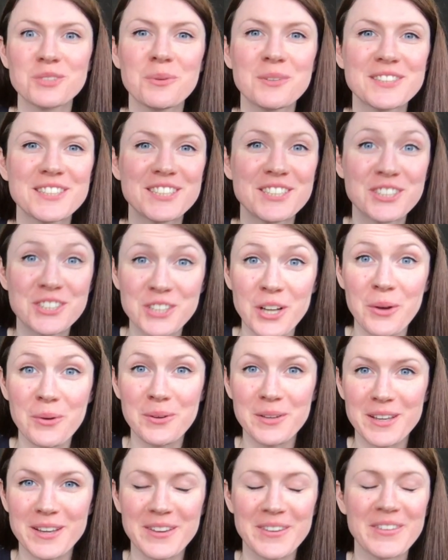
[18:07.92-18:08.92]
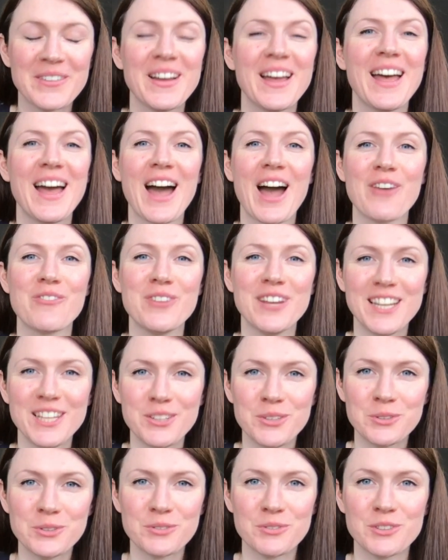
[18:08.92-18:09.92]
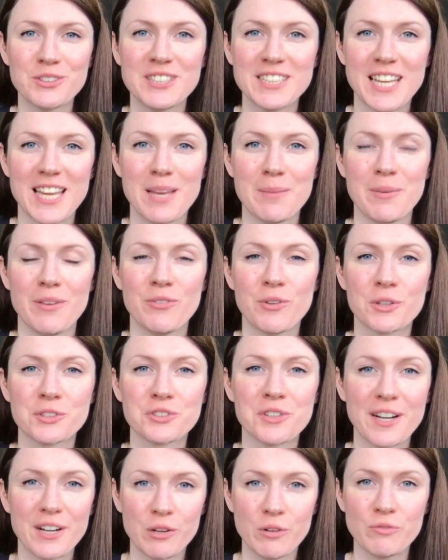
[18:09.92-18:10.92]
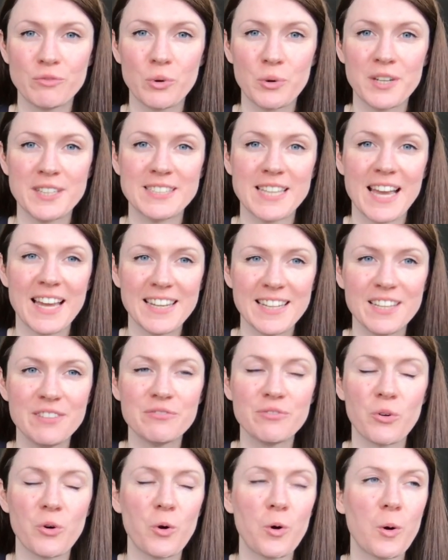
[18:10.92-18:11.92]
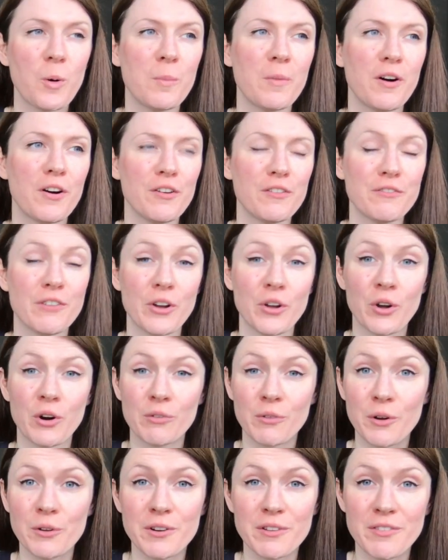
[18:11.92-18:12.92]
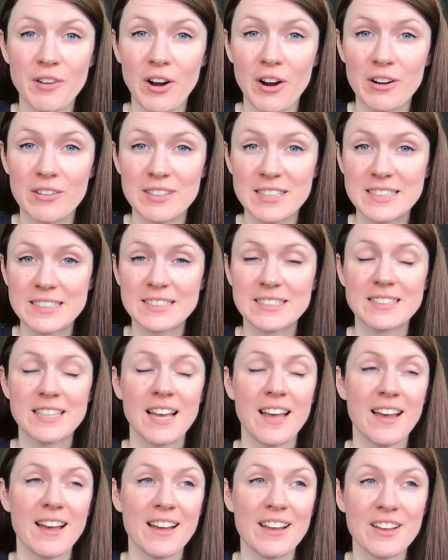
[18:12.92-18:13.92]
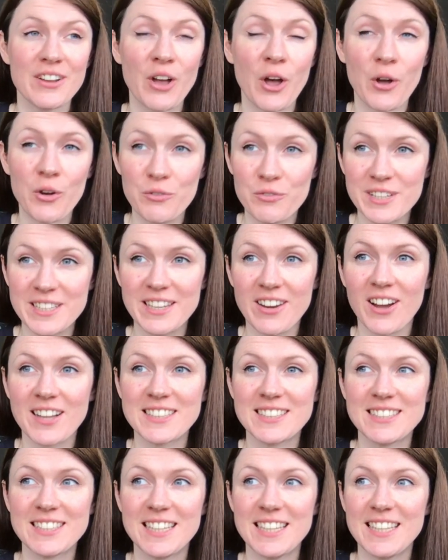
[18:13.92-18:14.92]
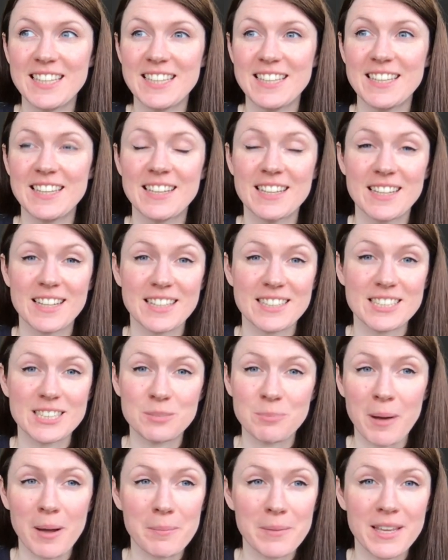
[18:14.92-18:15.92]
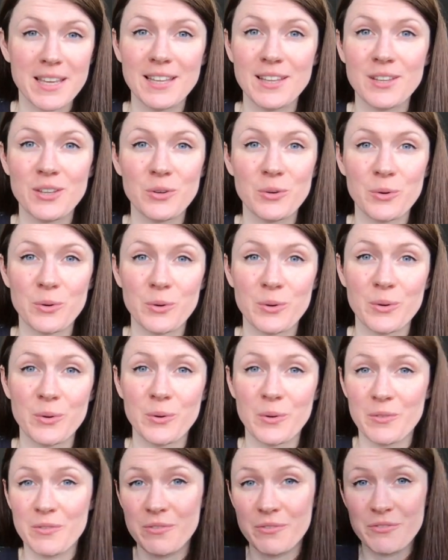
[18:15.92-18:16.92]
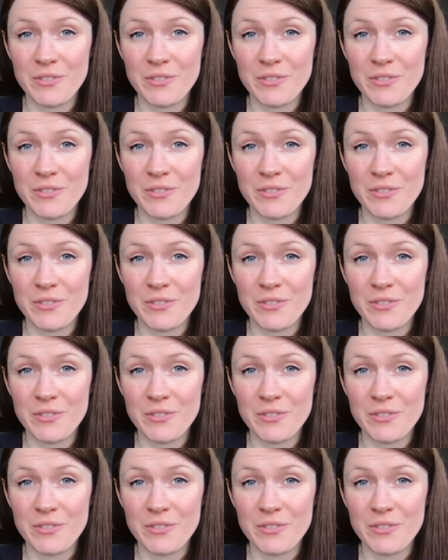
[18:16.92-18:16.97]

wanted to show you a really useful tip if you're trying to avoid any form of coronavirus, COVID-19, spamming your